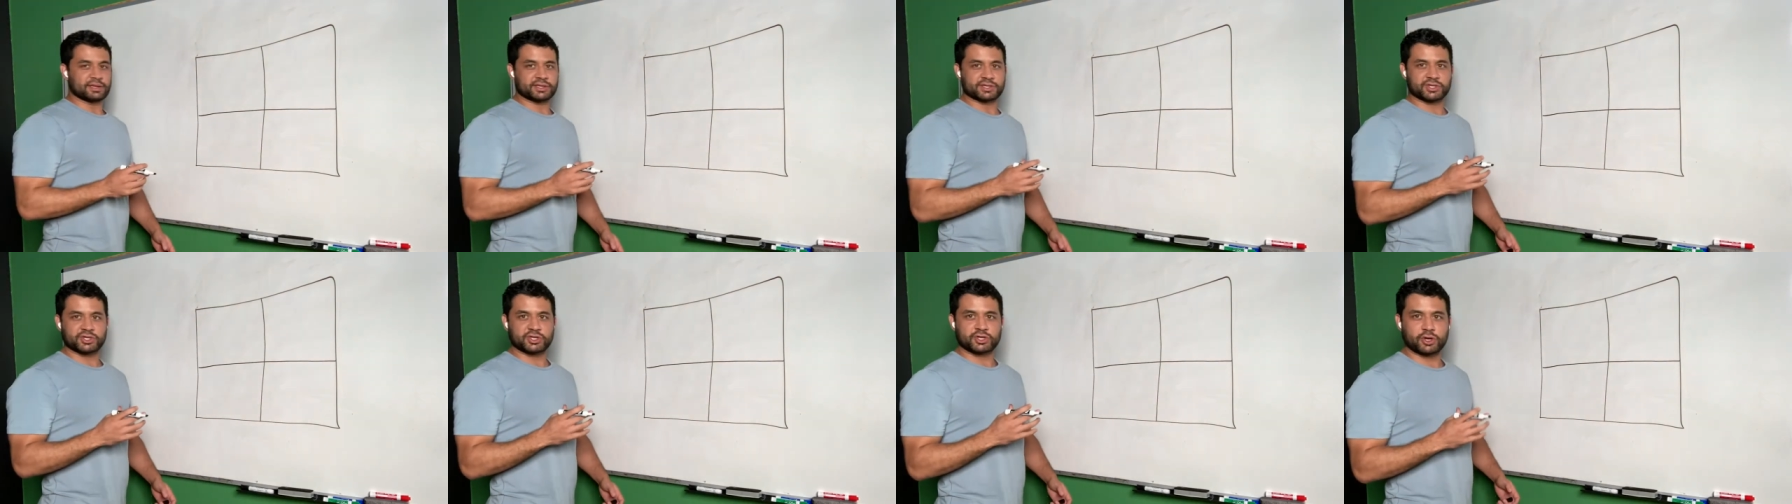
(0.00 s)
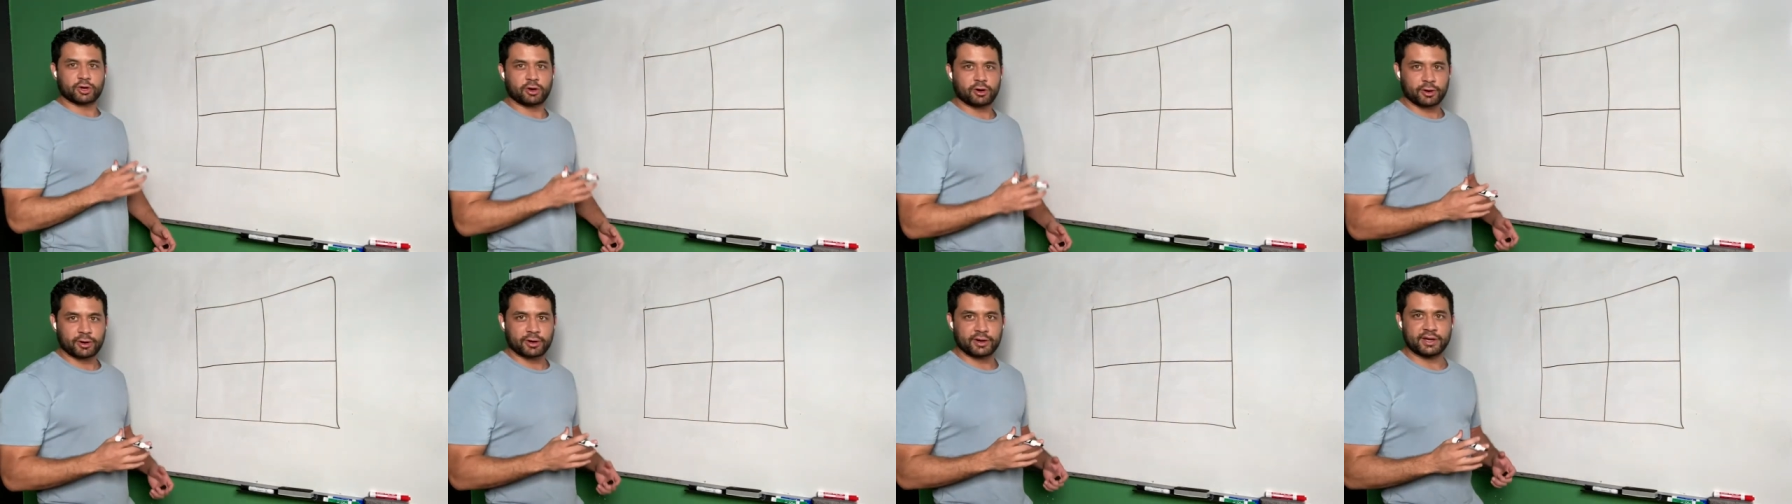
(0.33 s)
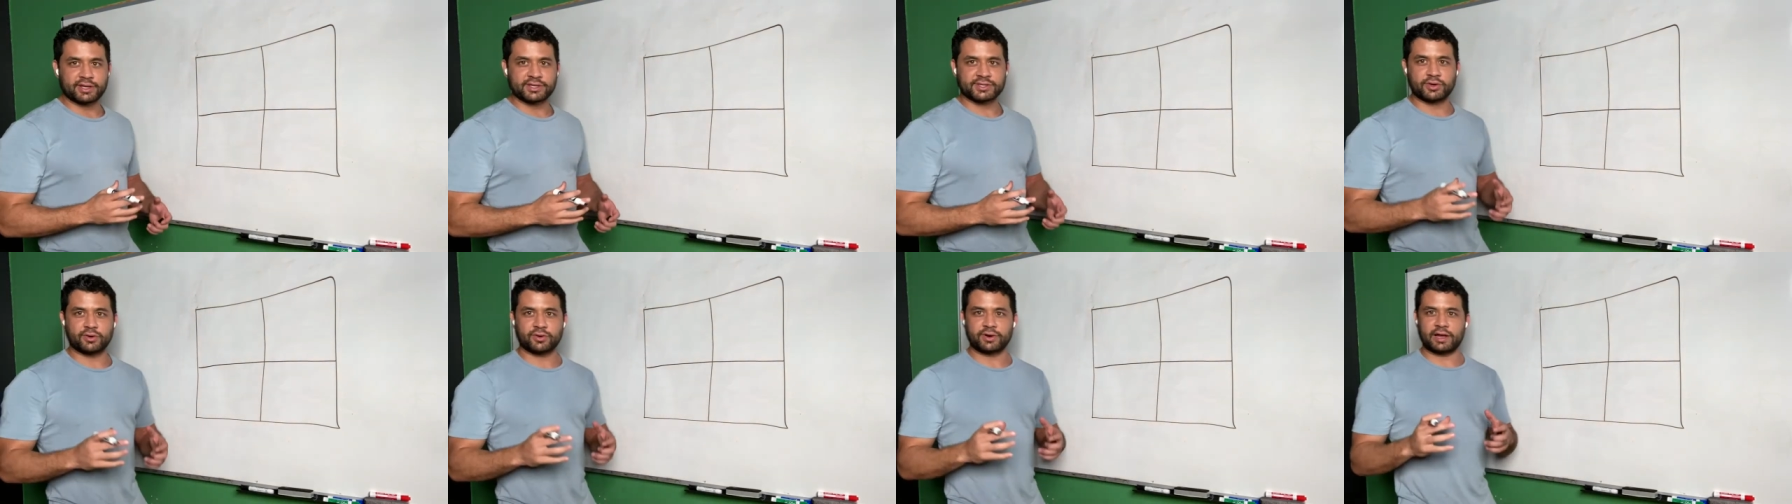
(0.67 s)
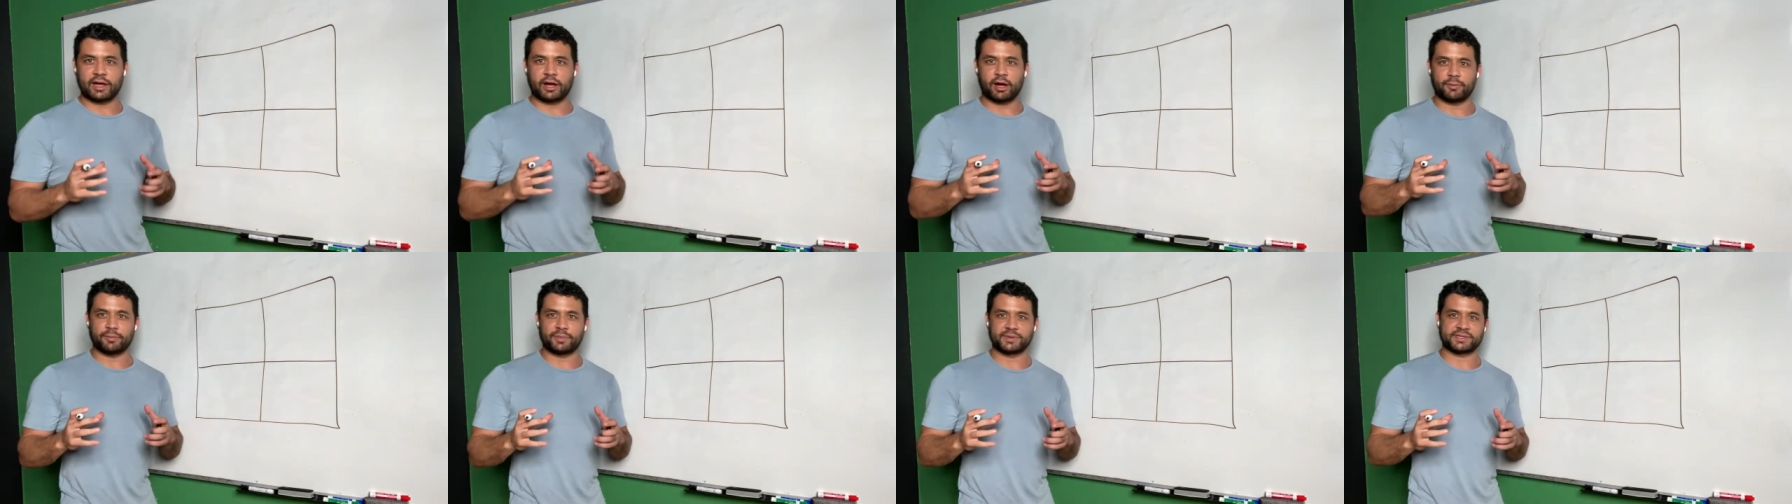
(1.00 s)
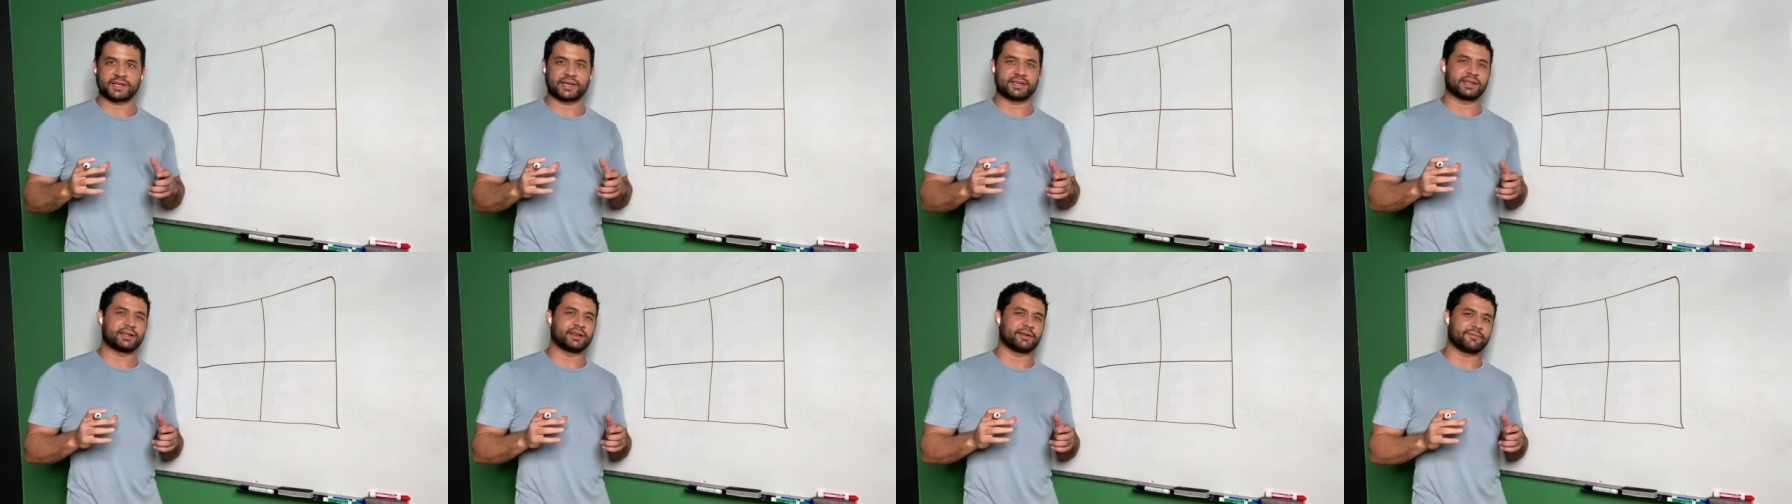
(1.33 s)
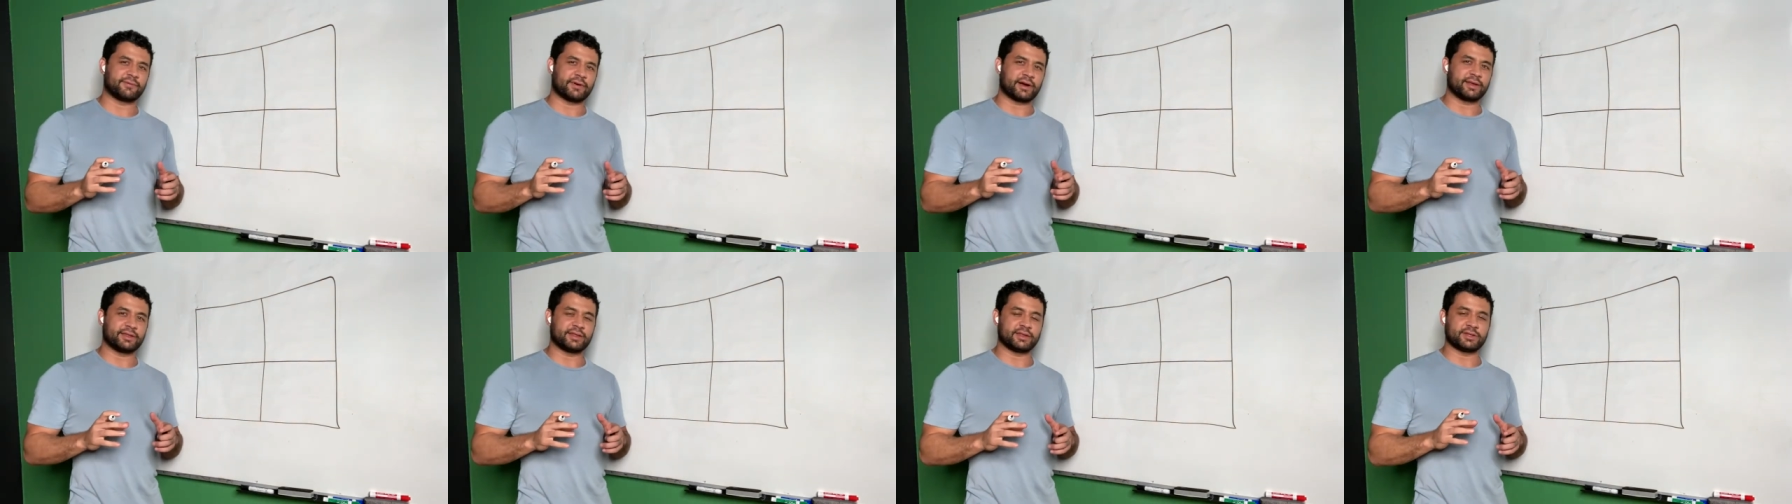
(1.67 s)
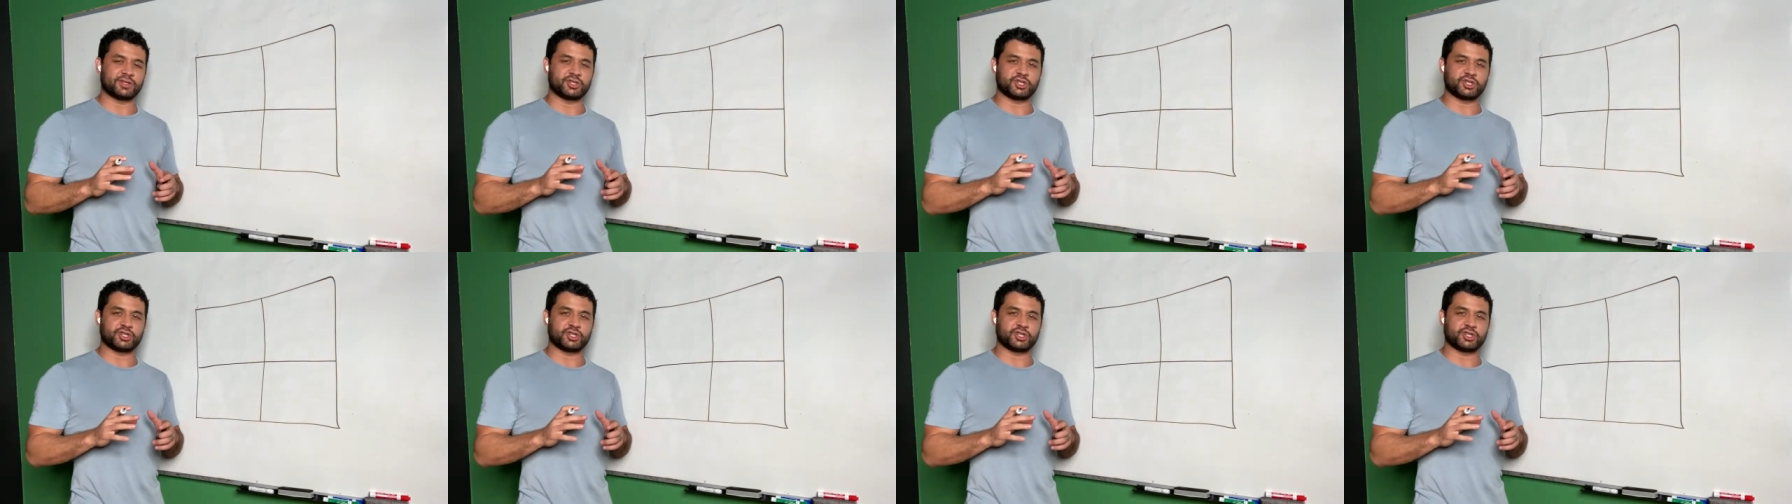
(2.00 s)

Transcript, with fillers: this chart is going to help us identify the